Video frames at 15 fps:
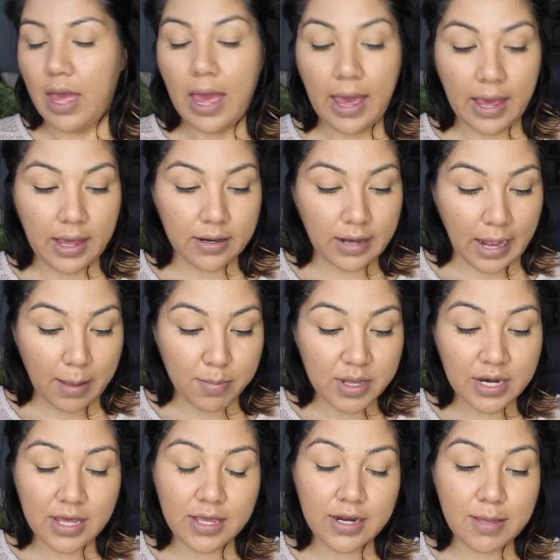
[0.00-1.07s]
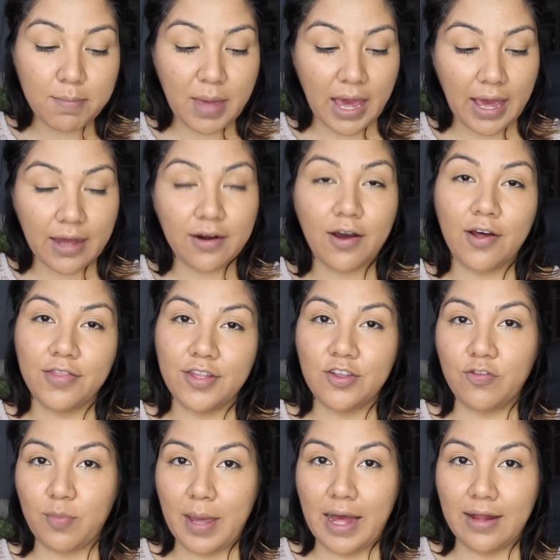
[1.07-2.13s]
And I've been hitting pan on
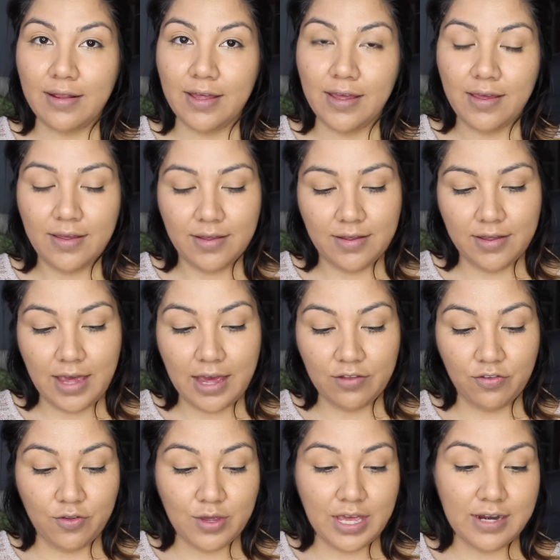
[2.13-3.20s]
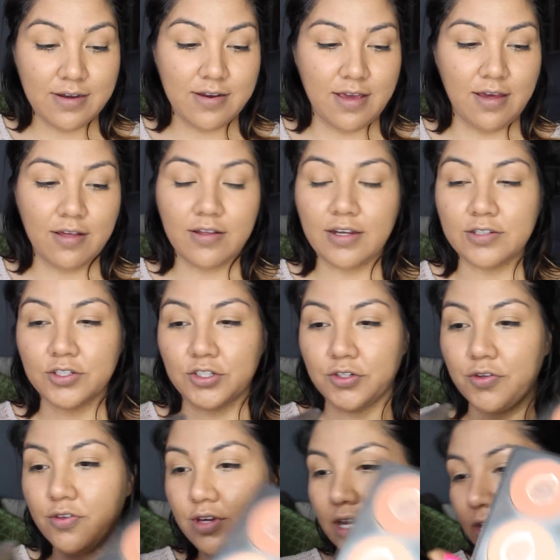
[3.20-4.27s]
this palette, as you can tell. I'll show you